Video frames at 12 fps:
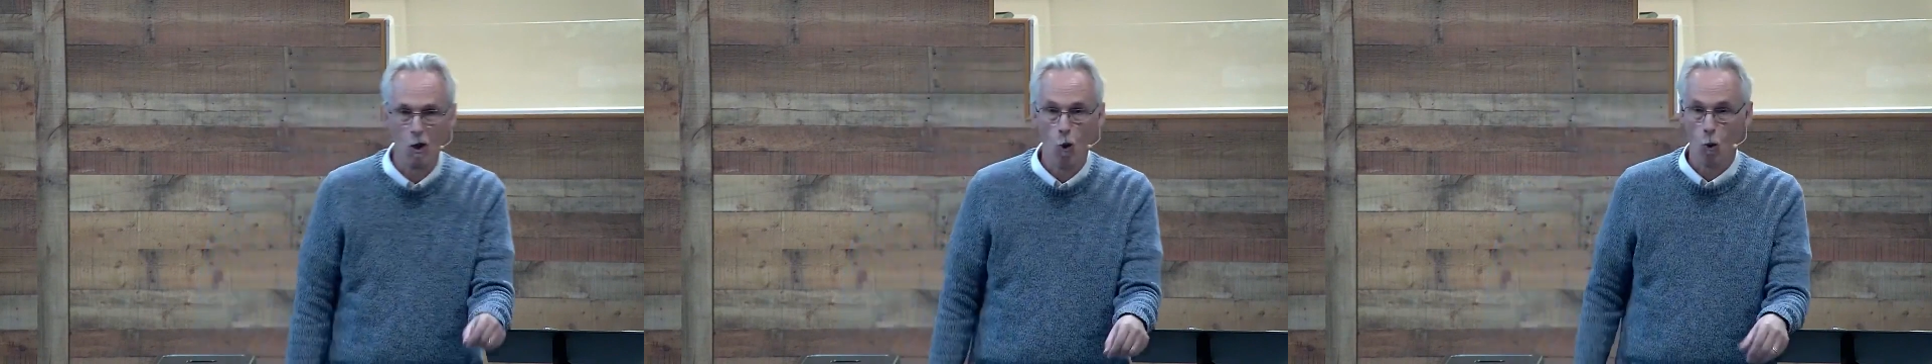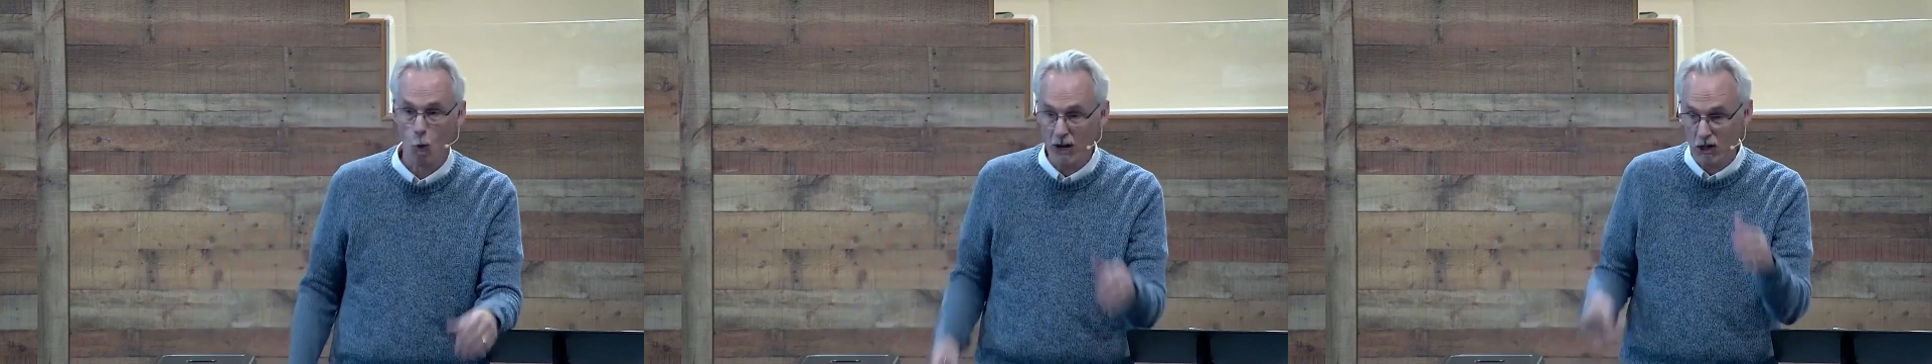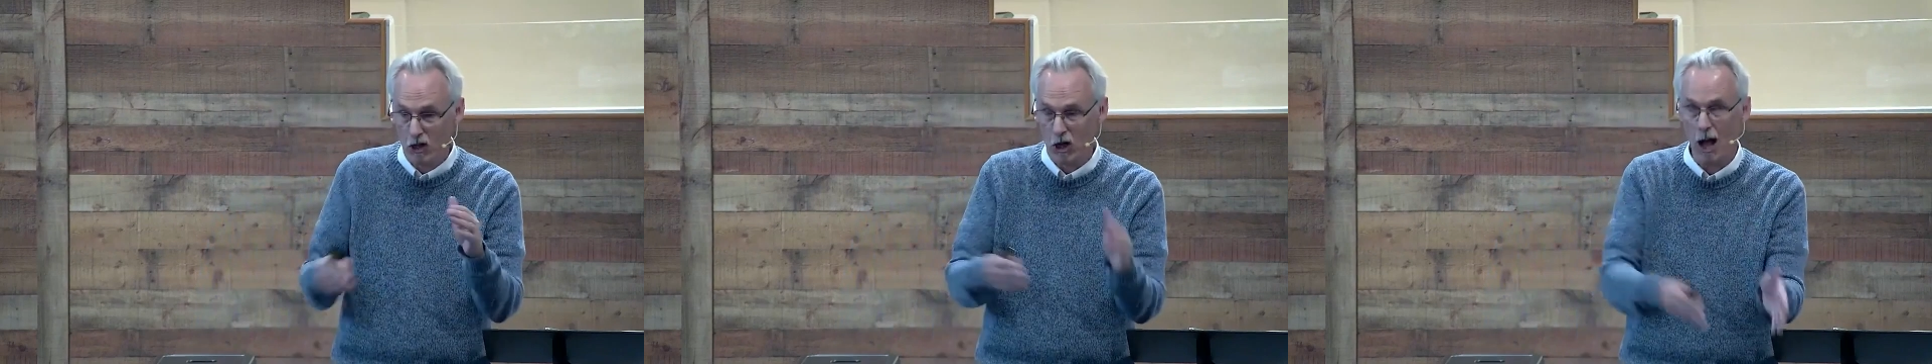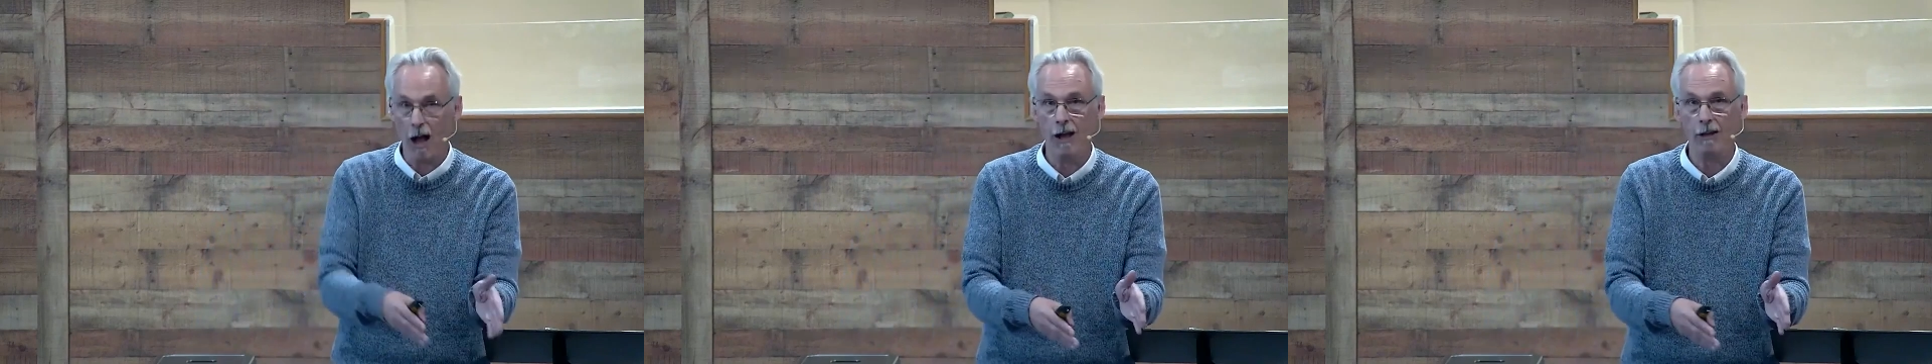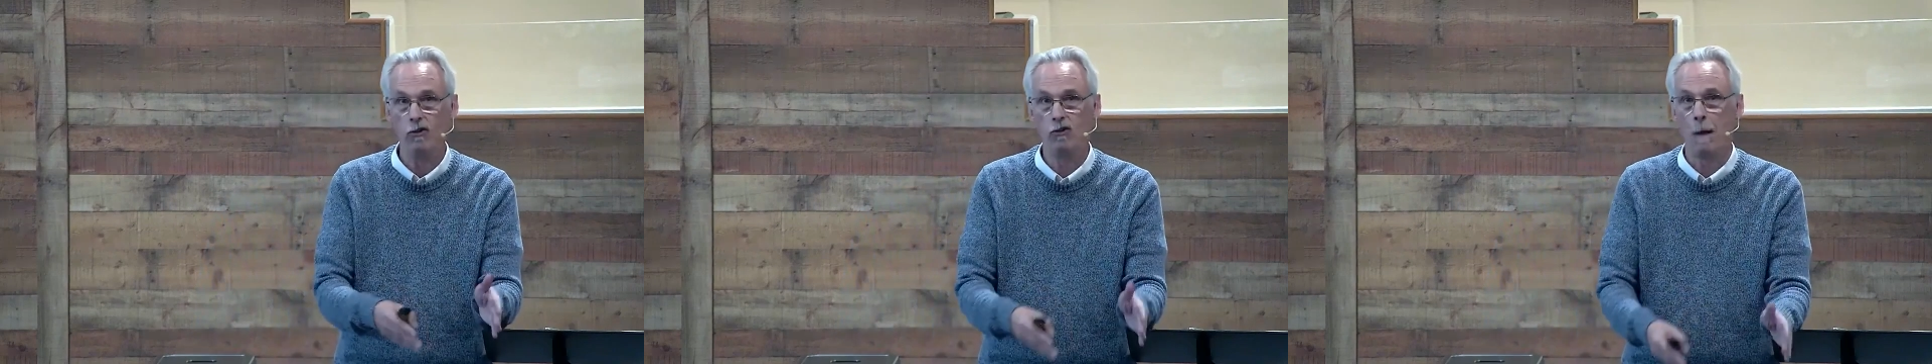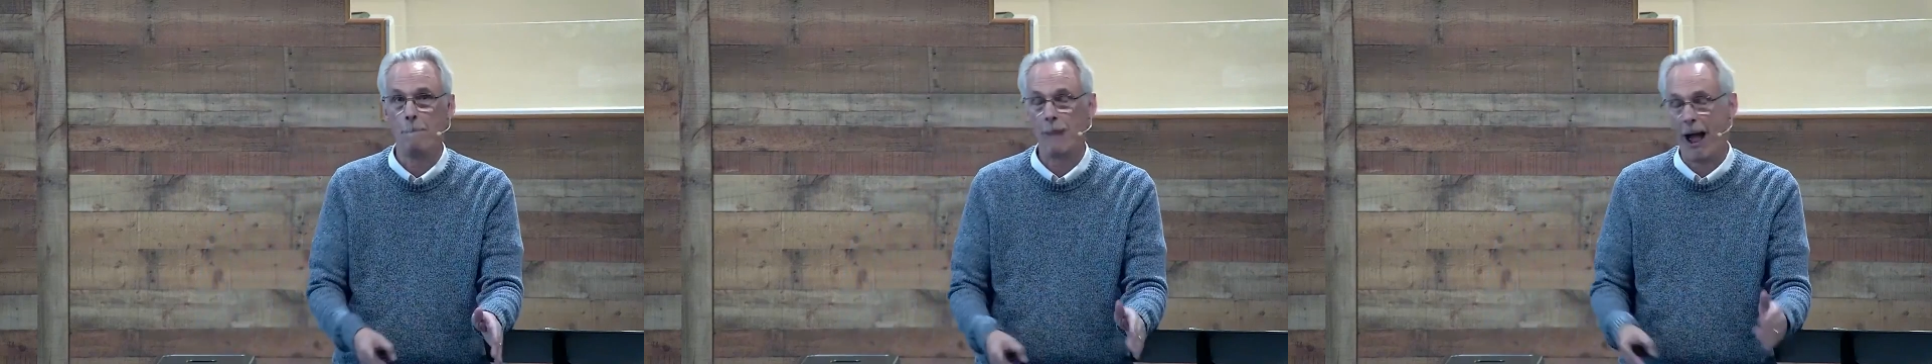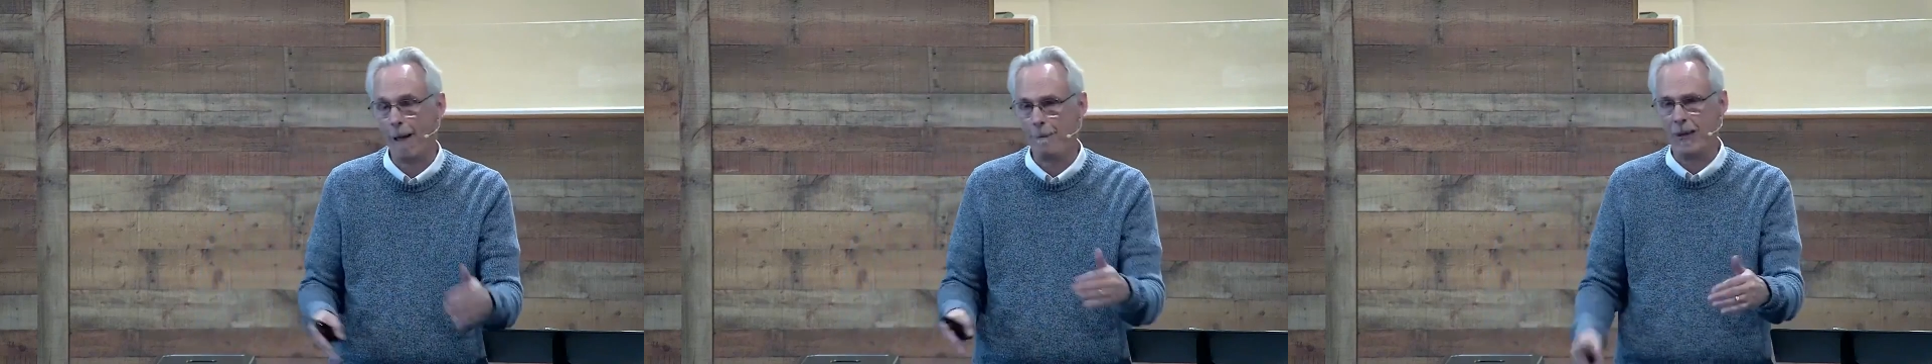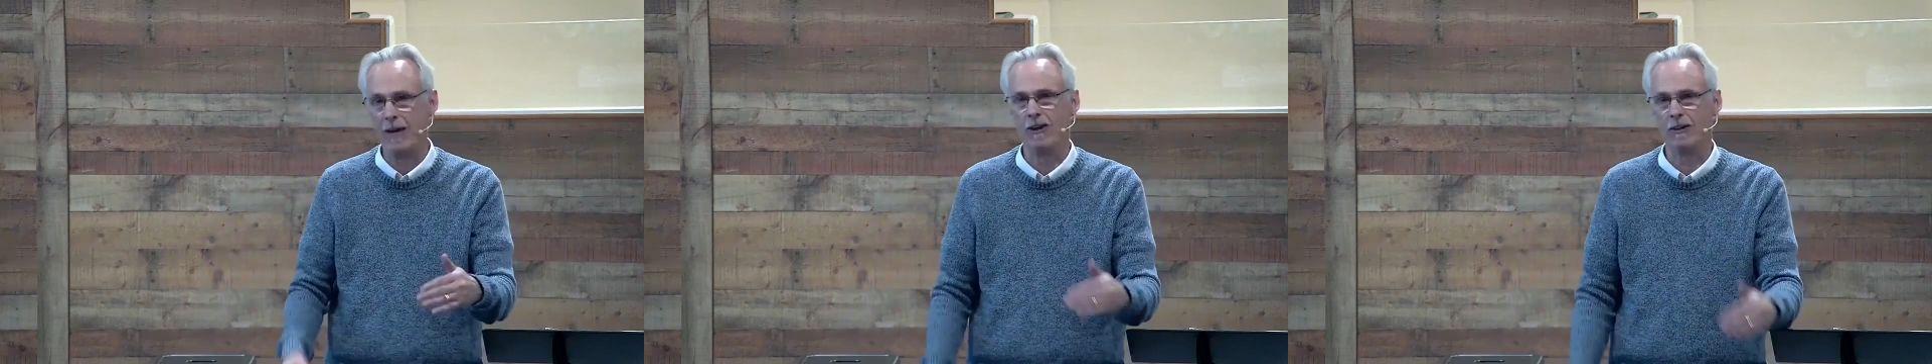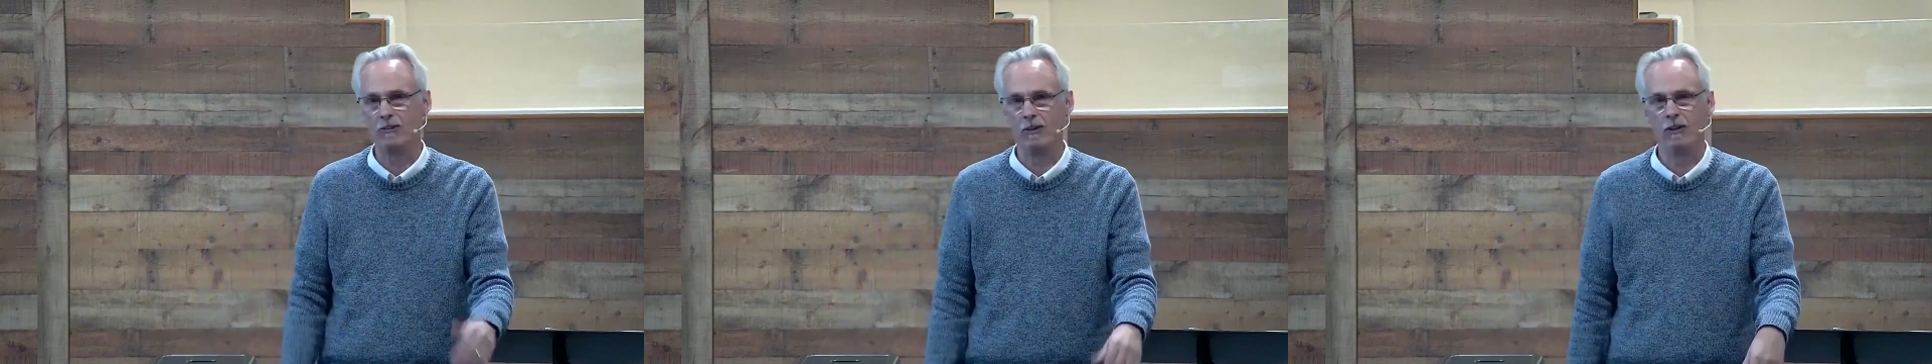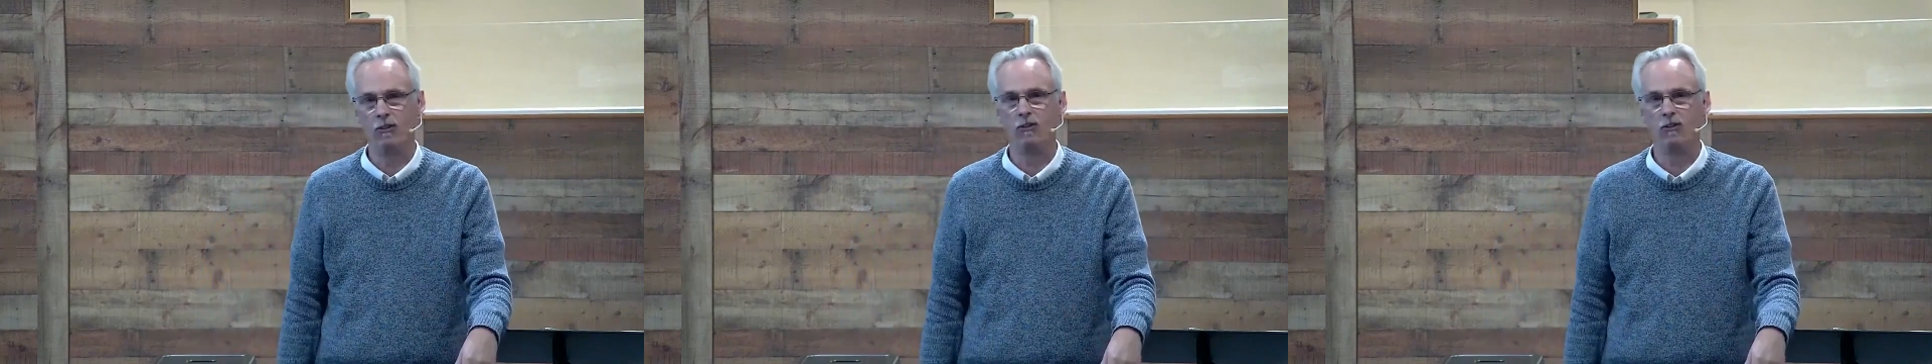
We judge by appearances